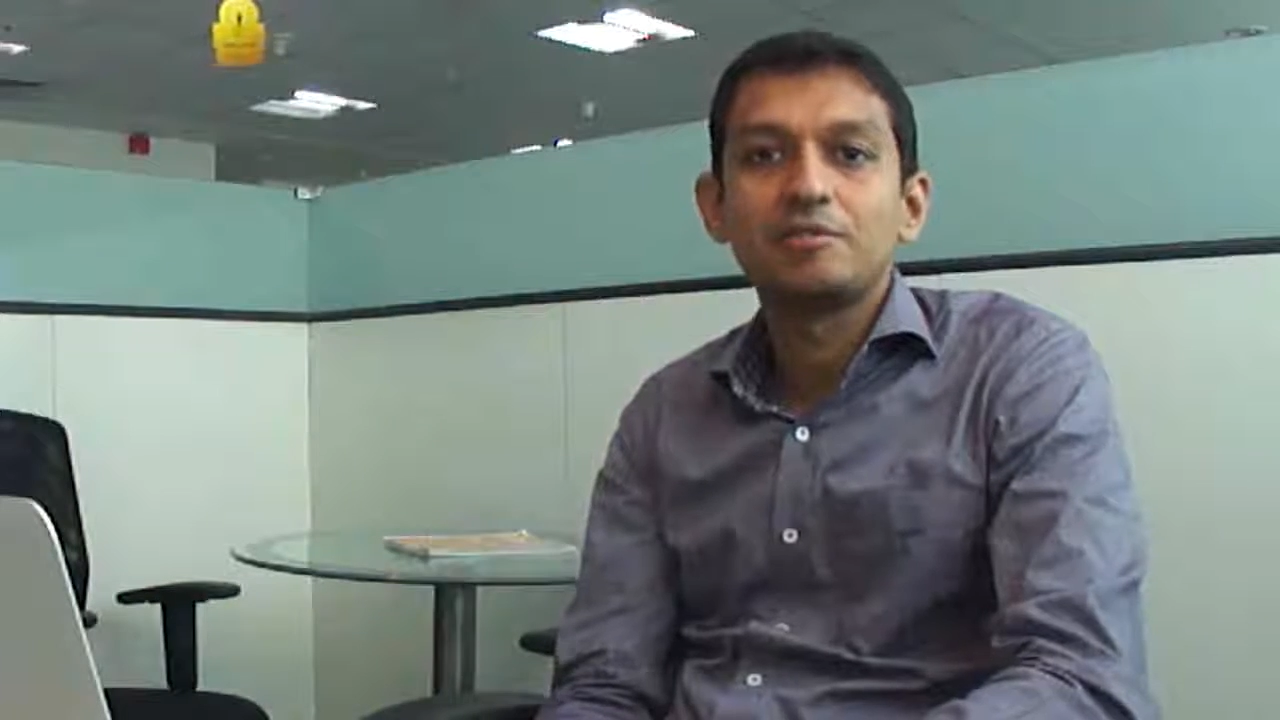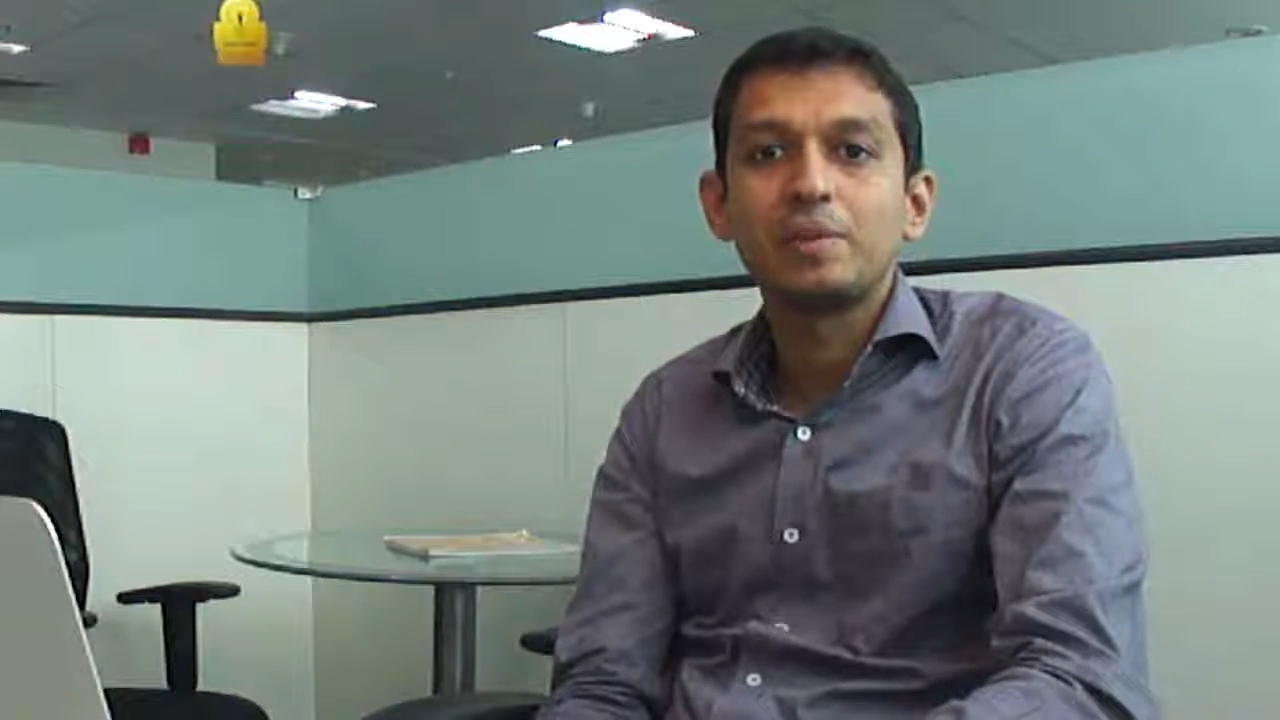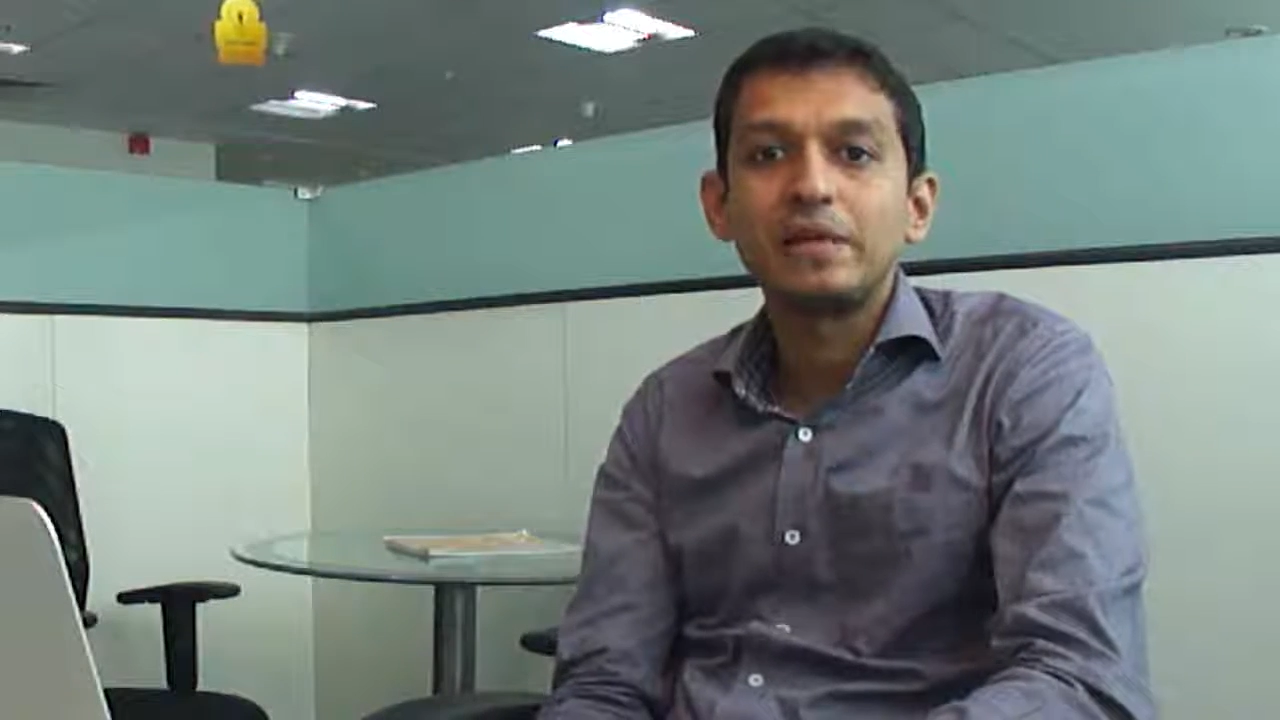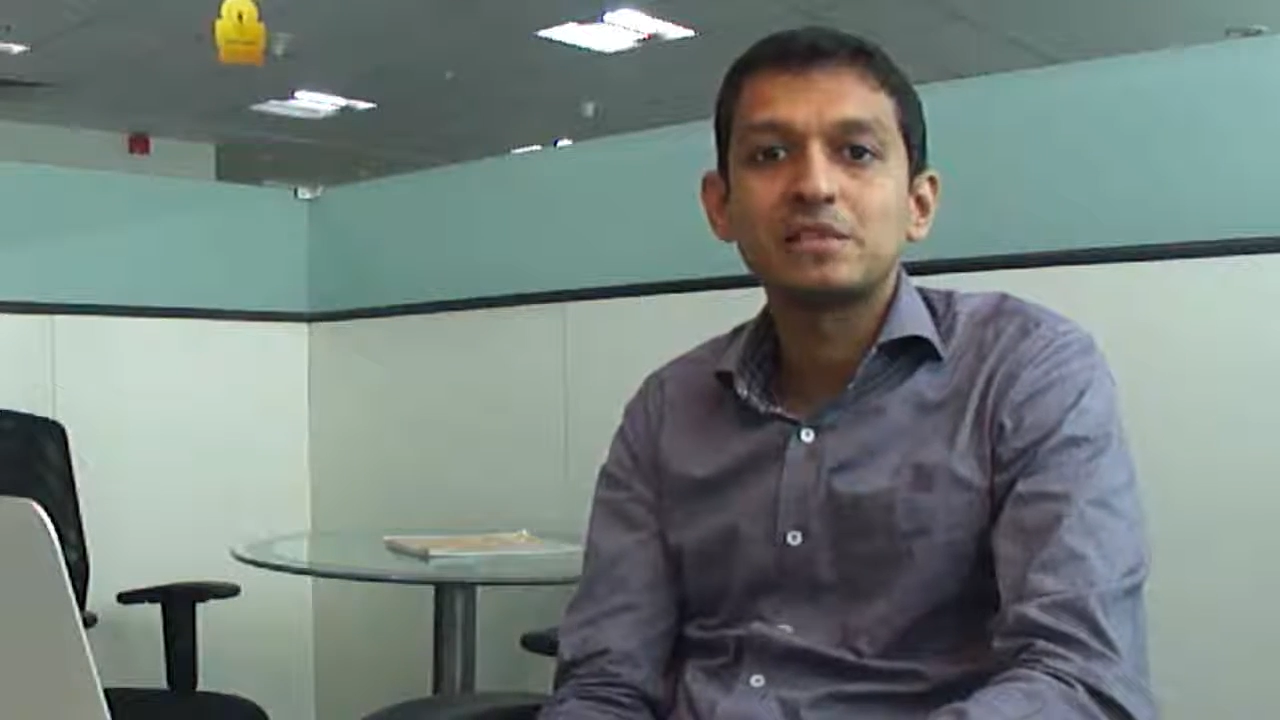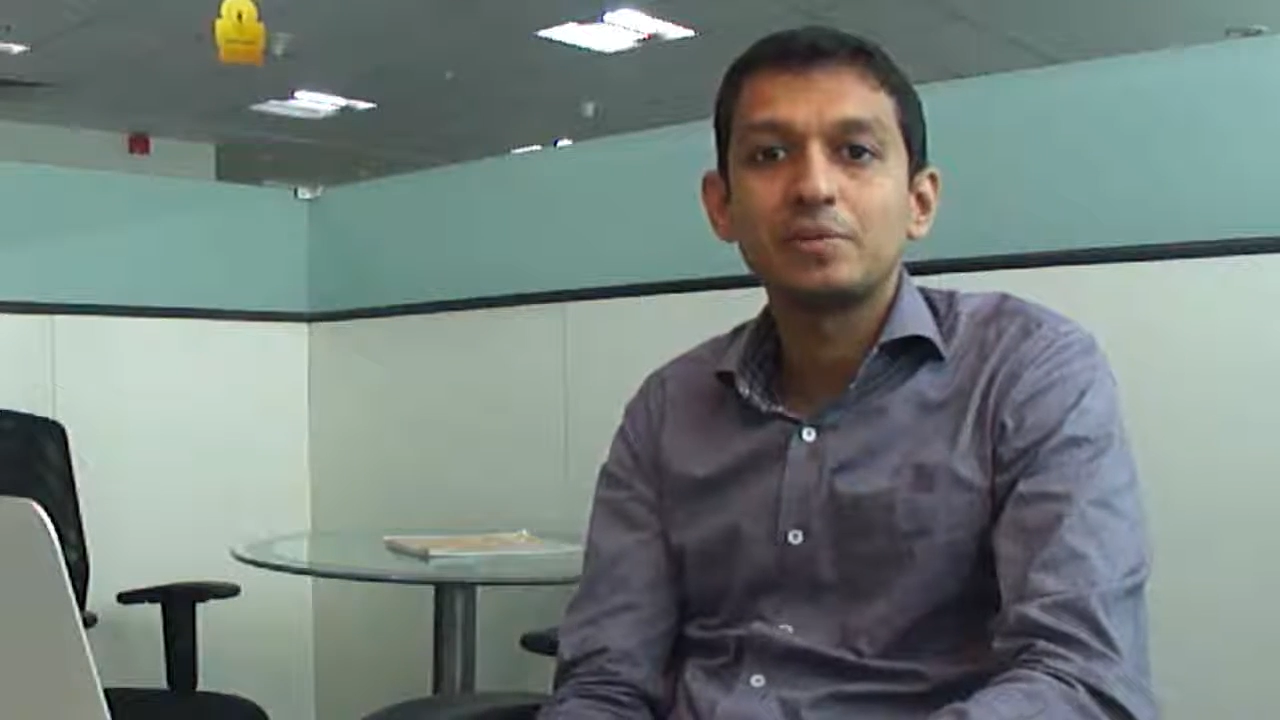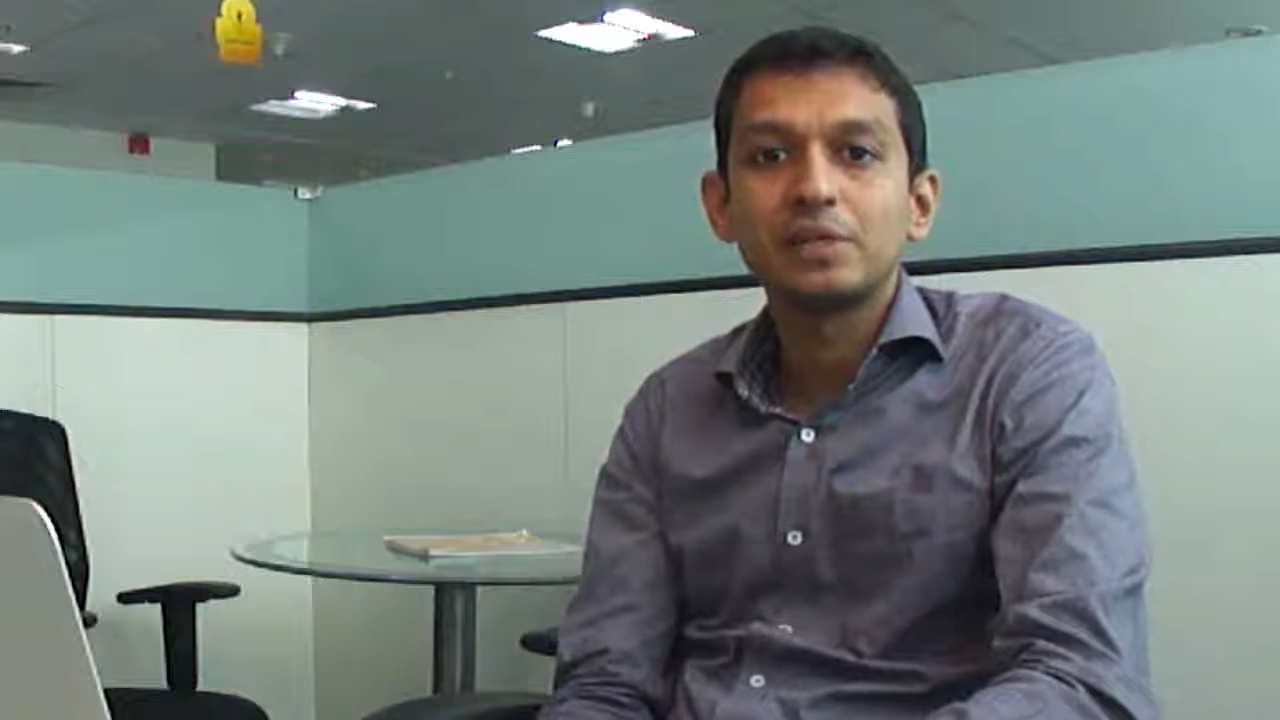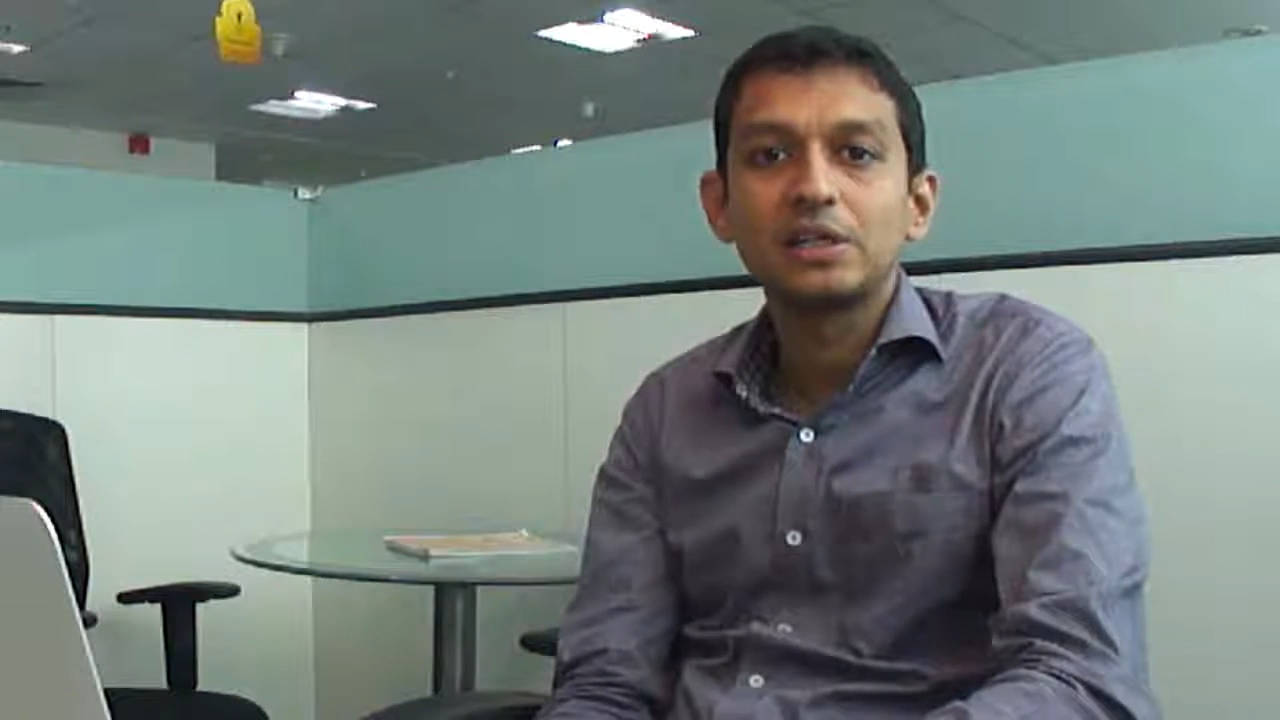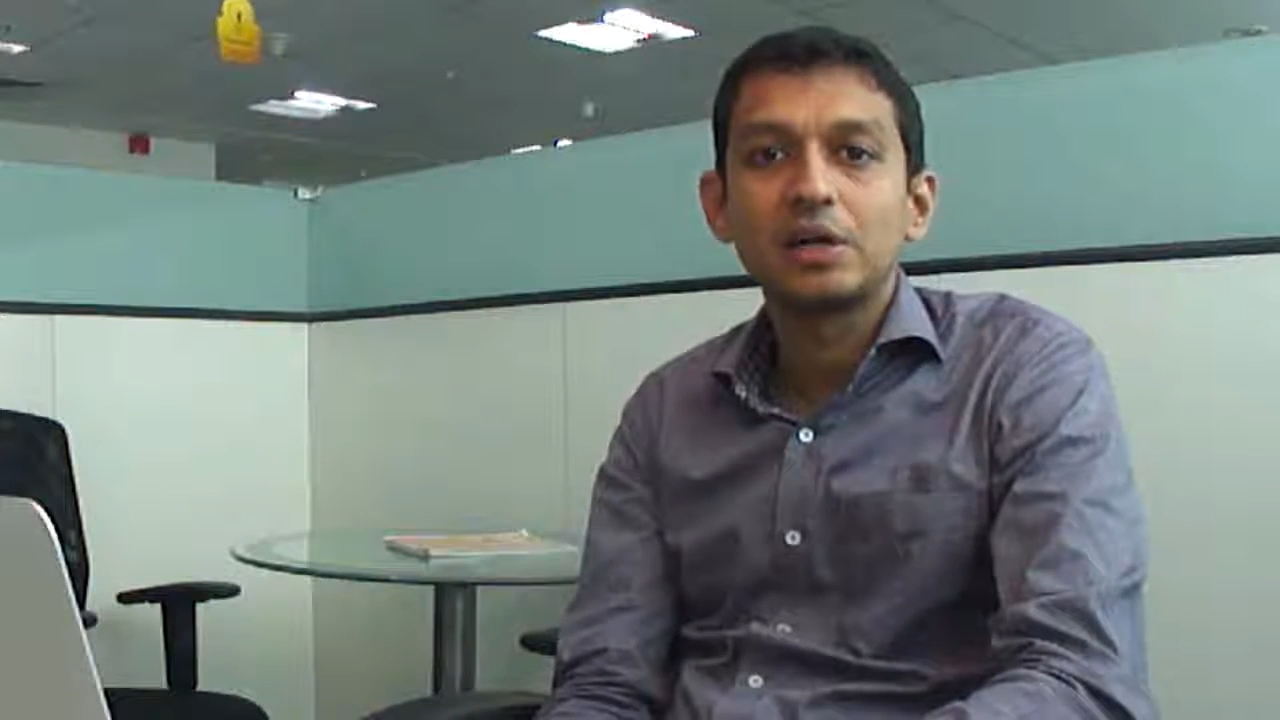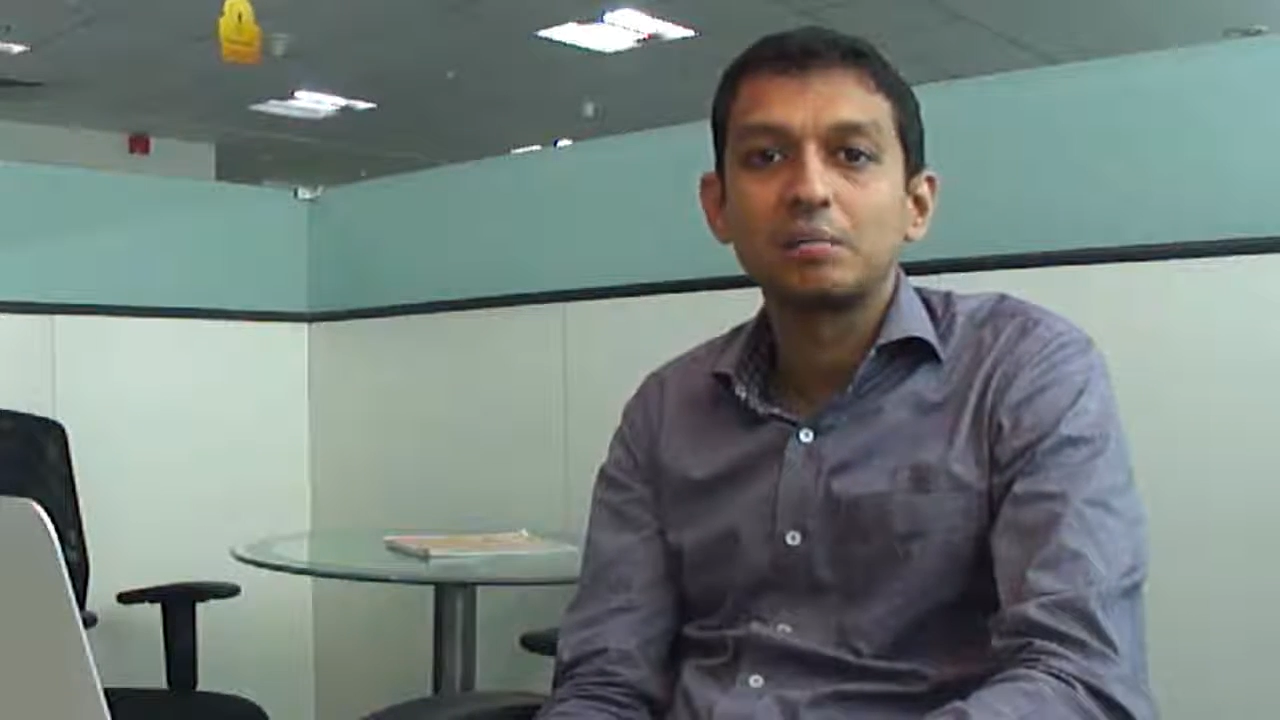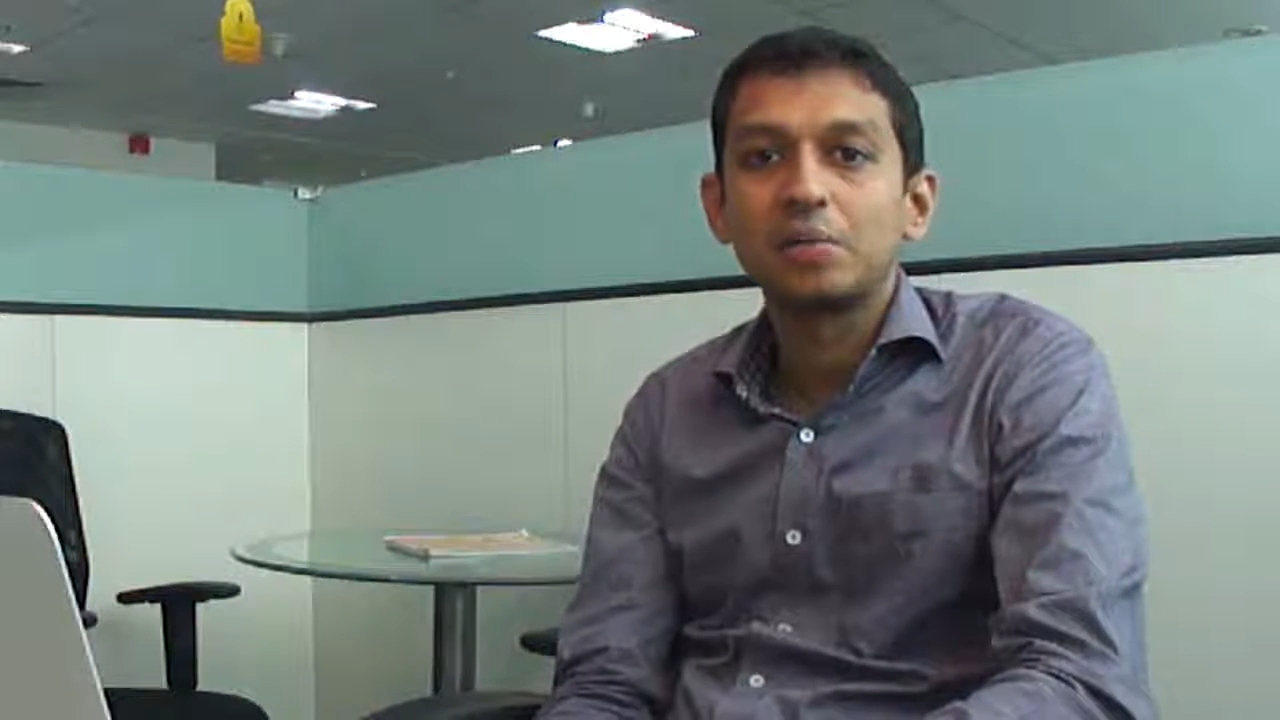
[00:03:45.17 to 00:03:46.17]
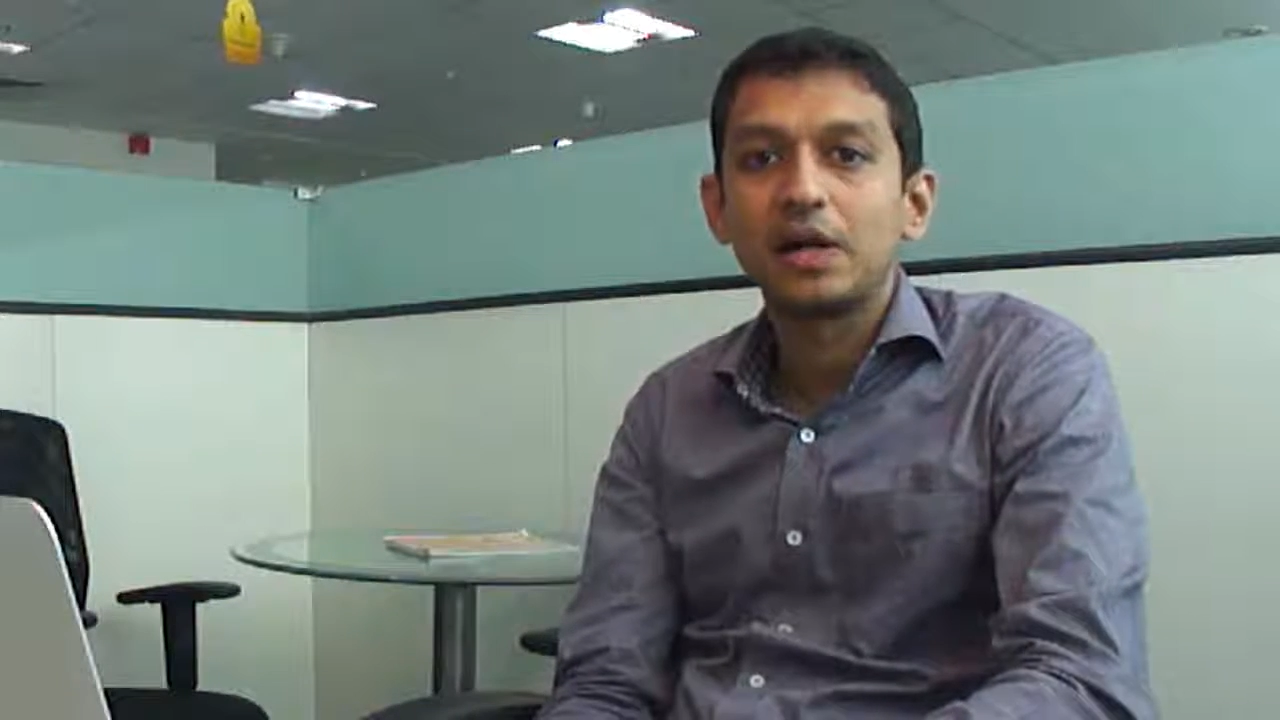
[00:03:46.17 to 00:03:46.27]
I made some income,